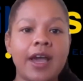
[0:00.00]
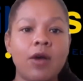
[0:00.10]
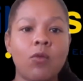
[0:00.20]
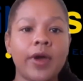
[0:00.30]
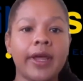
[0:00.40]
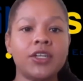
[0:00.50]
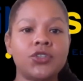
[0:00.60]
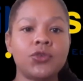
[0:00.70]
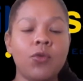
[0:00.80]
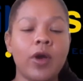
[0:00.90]
Now, what I
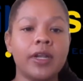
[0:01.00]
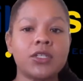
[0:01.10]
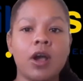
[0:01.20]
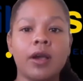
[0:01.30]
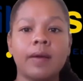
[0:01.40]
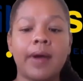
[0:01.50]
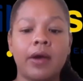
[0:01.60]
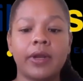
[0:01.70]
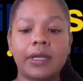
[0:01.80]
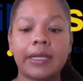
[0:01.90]
do want to talk
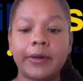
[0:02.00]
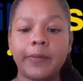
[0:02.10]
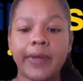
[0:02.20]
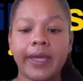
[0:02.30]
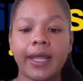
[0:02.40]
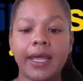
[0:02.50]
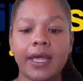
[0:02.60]
about a little bit